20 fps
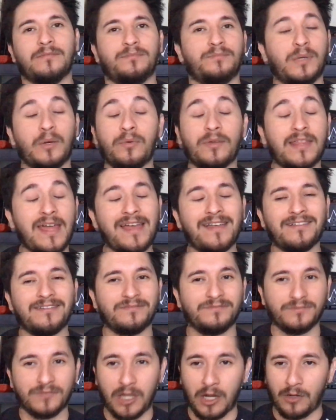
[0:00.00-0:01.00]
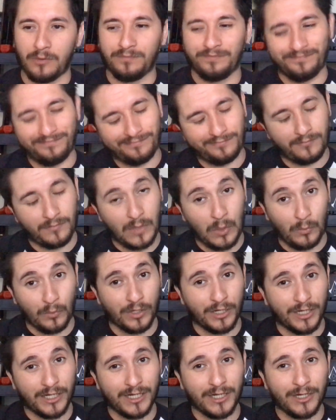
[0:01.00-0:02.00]
But with that, no.
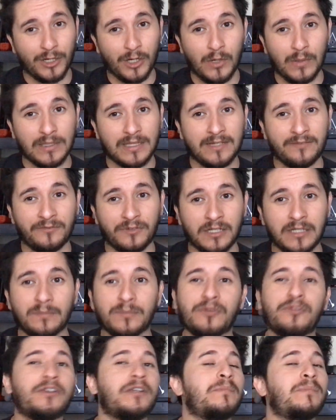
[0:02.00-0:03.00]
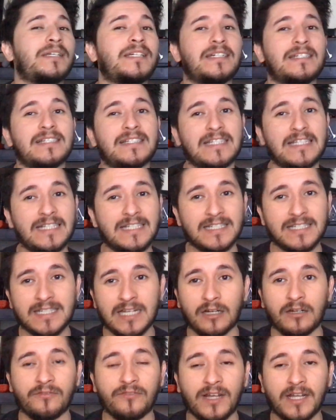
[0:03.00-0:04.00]
We're gonna go with him for number 3 because he is
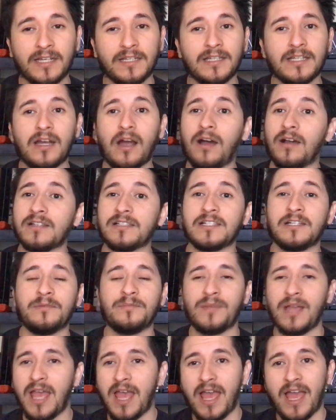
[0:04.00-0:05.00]
terrifyingly awesome,